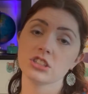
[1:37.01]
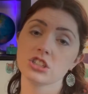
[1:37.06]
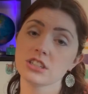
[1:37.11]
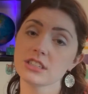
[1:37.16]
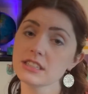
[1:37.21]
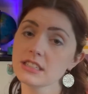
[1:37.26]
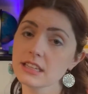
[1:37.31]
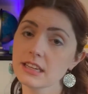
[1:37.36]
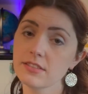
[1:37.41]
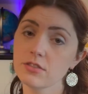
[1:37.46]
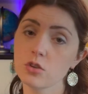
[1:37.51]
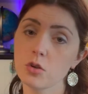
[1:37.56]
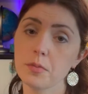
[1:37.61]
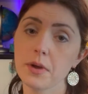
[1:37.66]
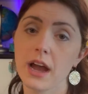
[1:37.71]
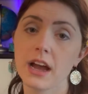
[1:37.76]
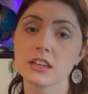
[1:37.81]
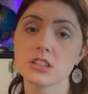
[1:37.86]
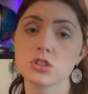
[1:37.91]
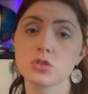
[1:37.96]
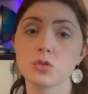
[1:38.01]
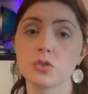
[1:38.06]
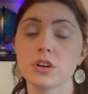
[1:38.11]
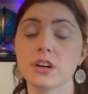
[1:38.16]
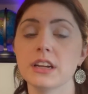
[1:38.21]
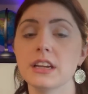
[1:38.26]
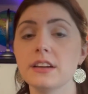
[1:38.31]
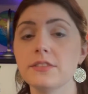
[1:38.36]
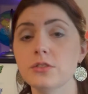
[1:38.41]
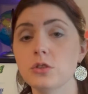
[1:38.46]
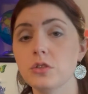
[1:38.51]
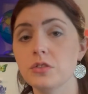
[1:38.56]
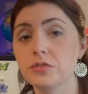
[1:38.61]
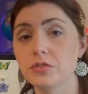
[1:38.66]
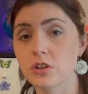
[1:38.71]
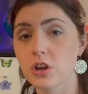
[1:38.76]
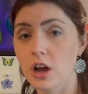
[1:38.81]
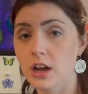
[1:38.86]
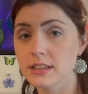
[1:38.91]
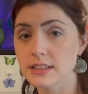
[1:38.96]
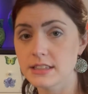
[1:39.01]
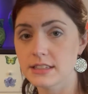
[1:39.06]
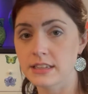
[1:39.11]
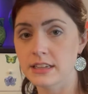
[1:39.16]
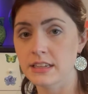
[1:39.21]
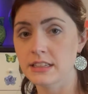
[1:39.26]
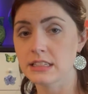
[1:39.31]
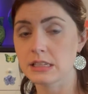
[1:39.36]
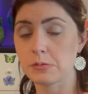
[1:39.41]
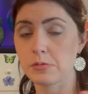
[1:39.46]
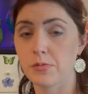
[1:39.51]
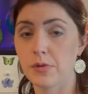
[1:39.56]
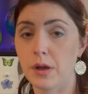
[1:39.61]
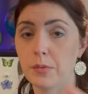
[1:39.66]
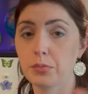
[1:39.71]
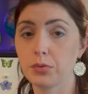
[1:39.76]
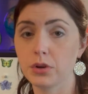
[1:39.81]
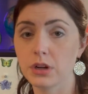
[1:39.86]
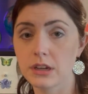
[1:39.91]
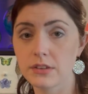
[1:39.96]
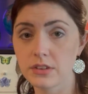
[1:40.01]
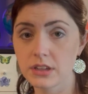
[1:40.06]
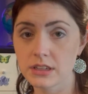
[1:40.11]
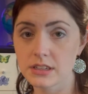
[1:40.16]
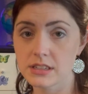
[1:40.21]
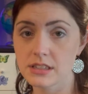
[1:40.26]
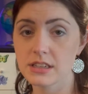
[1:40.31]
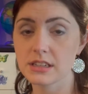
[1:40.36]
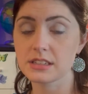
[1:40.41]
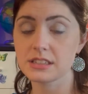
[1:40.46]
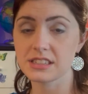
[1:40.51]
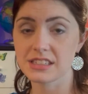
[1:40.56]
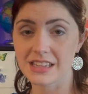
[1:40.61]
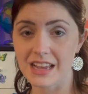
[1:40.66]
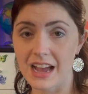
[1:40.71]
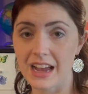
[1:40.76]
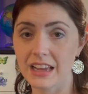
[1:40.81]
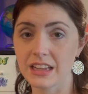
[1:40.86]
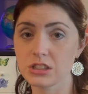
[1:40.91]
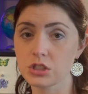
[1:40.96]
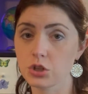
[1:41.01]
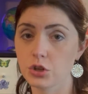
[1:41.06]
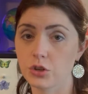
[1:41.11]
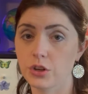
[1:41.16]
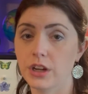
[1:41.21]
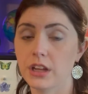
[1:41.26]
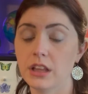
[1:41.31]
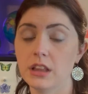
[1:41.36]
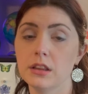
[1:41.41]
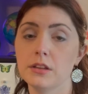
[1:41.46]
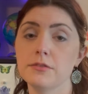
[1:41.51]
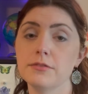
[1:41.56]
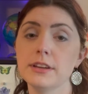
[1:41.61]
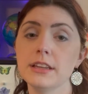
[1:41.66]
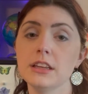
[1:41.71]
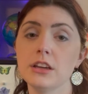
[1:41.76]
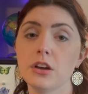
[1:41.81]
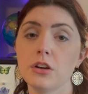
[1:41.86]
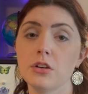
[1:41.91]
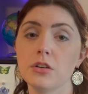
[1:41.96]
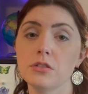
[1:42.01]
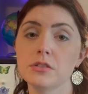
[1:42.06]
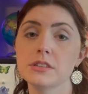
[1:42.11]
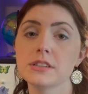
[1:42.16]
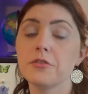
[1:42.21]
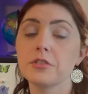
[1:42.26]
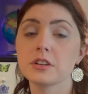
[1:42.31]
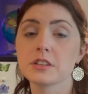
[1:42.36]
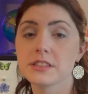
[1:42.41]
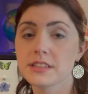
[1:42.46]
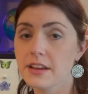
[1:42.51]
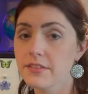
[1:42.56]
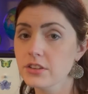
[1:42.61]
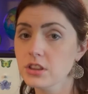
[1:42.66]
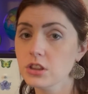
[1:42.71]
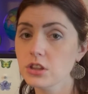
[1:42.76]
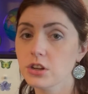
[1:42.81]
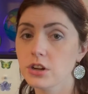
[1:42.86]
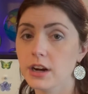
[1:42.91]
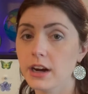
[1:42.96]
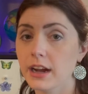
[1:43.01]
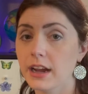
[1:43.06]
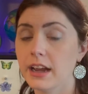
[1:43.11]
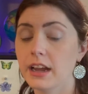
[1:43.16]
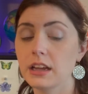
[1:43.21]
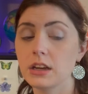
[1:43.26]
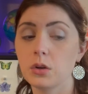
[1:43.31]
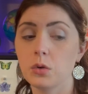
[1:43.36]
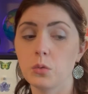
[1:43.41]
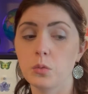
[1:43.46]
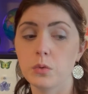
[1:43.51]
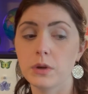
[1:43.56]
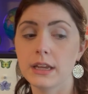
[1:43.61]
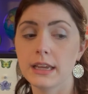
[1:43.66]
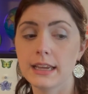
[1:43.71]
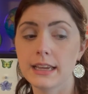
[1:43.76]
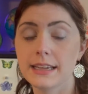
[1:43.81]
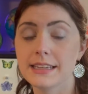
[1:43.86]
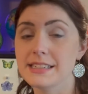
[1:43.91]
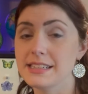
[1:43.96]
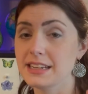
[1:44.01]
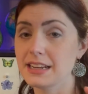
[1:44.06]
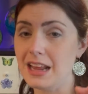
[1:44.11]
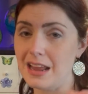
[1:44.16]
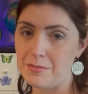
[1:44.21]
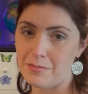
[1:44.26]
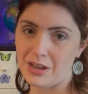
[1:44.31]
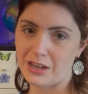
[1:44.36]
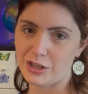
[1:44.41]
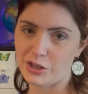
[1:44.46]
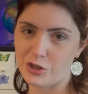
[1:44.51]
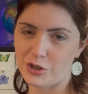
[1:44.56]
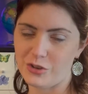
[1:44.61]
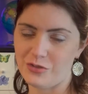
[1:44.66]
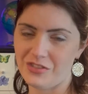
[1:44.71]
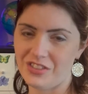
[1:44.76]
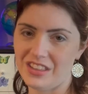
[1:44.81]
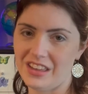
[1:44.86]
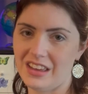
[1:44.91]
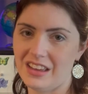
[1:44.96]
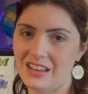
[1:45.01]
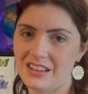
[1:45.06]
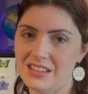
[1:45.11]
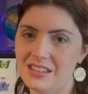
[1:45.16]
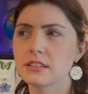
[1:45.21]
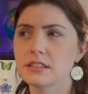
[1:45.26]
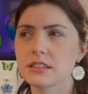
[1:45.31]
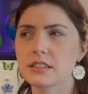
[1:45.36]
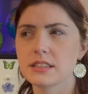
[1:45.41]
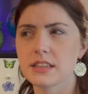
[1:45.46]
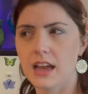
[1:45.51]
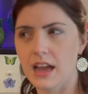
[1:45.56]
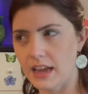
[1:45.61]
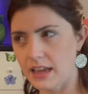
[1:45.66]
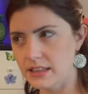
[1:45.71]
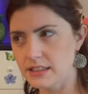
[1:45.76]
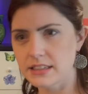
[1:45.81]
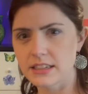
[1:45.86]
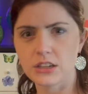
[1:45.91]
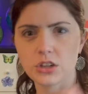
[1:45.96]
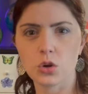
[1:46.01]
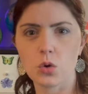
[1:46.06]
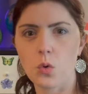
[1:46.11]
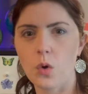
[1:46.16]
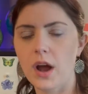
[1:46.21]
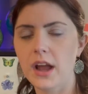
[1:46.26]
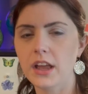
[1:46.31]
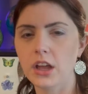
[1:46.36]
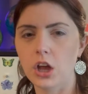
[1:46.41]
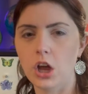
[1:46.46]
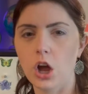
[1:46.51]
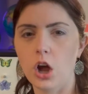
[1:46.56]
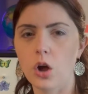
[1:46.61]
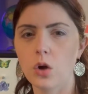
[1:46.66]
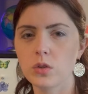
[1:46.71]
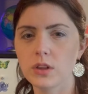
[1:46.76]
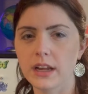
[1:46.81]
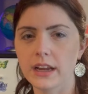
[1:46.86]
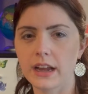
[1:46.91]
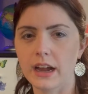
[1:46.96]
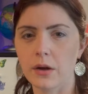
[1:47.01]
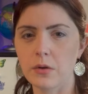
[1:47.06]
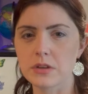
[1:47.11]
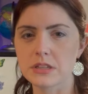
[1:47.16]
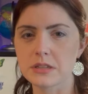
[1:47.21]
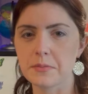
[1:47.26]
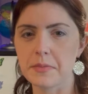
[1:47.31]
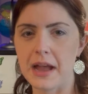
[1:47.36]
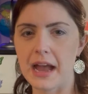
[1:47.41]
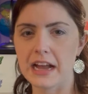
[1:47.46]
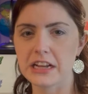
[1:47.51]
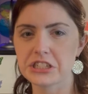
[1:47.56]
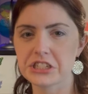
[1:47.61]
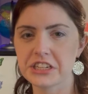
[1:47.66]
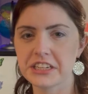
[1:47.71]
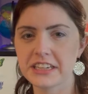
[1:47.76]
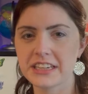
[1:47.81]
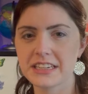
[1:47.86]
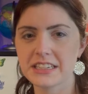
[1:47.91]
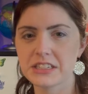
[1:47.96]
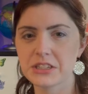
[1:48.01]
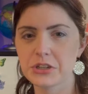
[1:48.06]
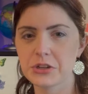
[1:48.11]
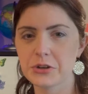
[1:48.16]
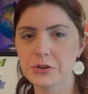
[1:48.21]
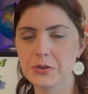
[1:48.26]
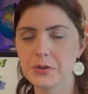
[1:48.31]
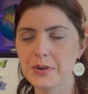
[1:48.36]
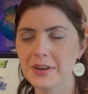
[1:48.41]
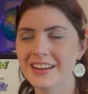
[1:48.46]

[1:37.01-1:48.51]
Just to give you a backstory, if you have not seen some of my previous science curriculum videos, for seventh grade, we did a mixture of things. Science didn't quite go like I was imagining it to